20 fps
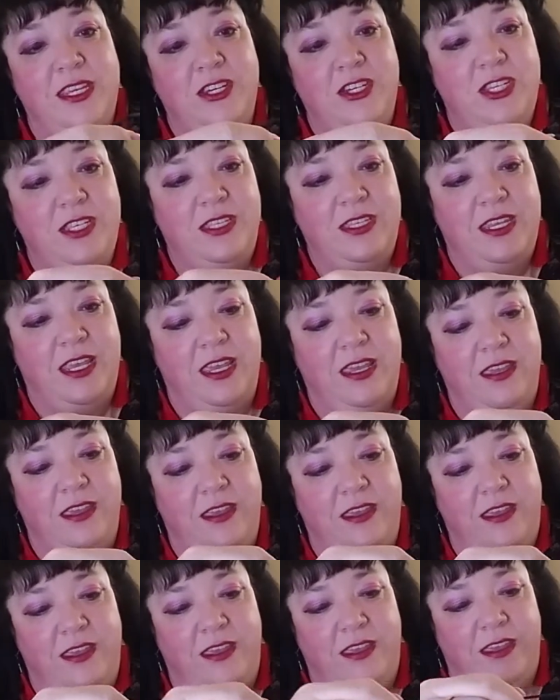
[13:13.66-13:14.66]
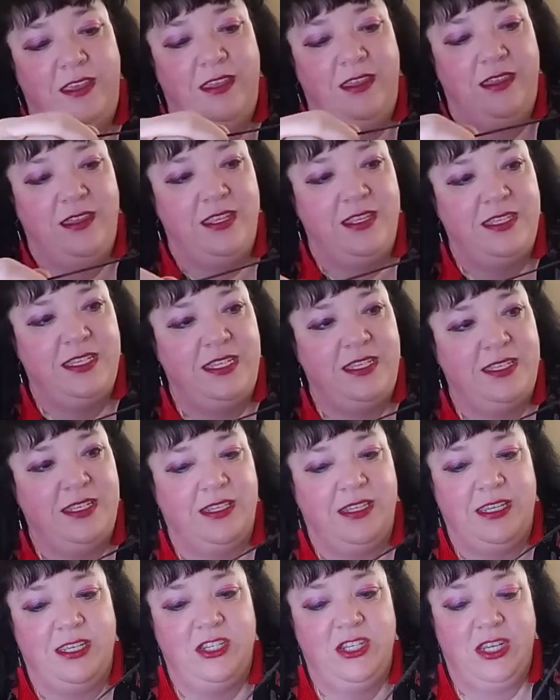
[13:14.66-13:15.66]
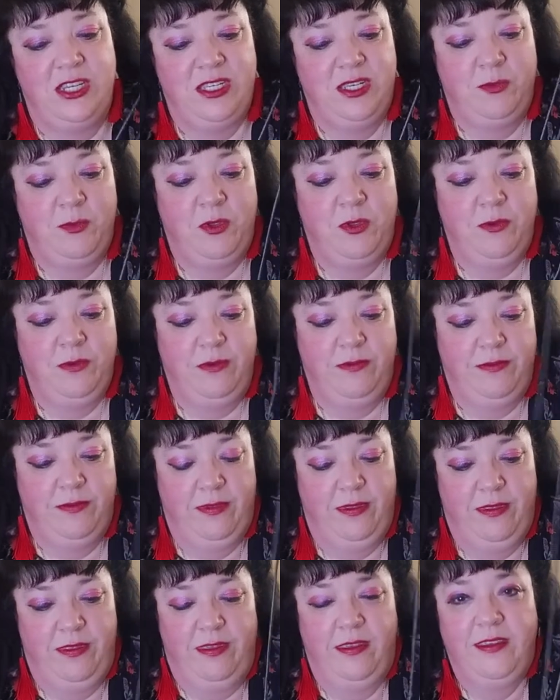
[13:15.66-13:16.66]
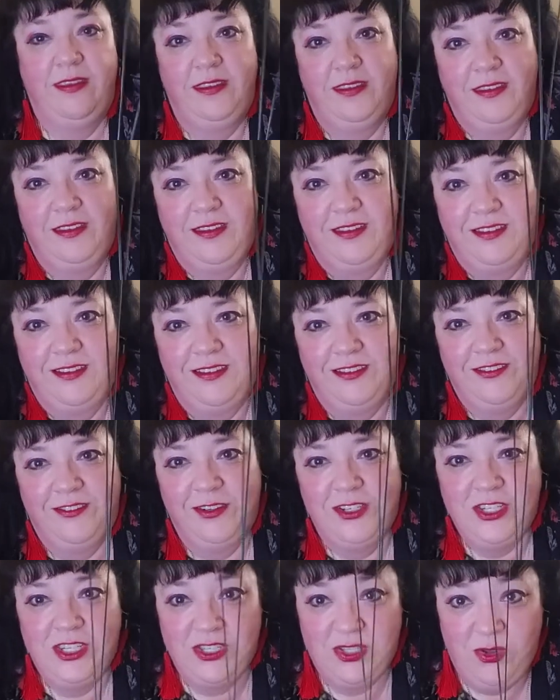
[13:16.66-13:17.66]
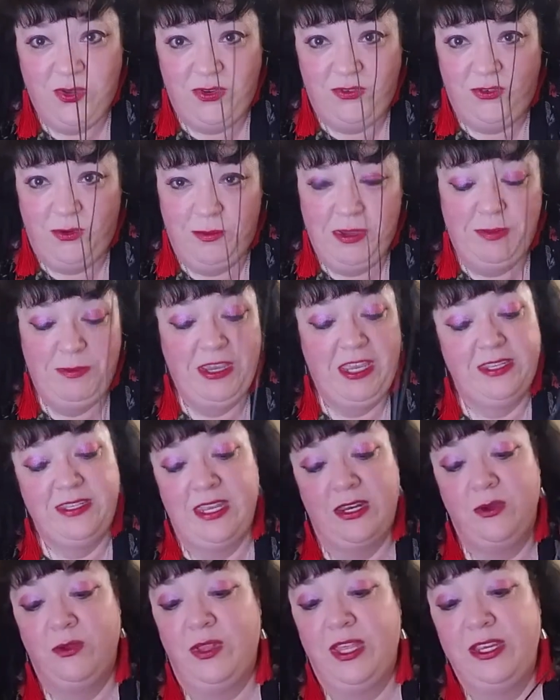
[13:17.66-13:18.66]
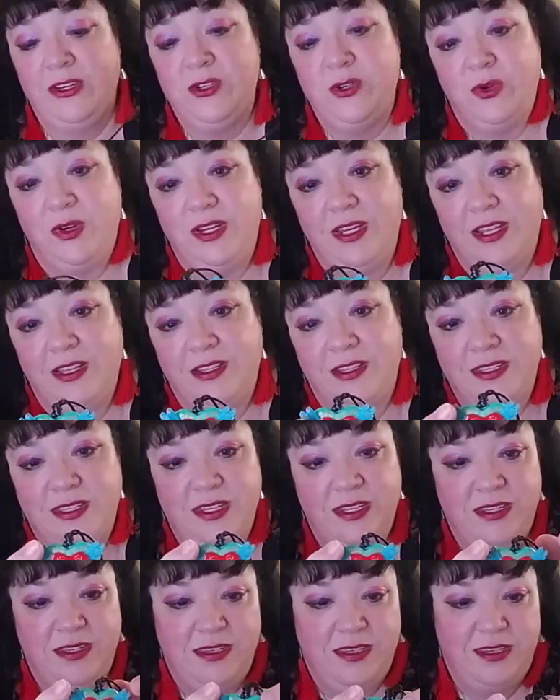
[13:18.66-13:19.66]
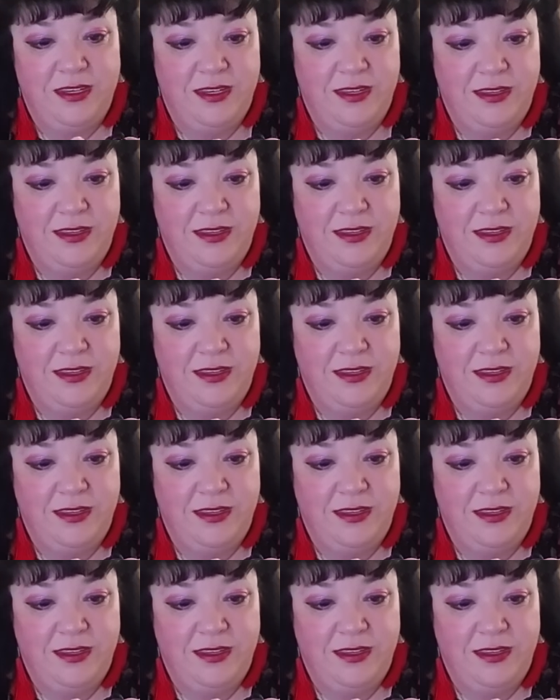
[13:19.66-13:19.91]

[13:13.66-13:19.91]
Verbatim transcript: I should say, that's easily adjustable, which is good for me because I don't like short necklaces.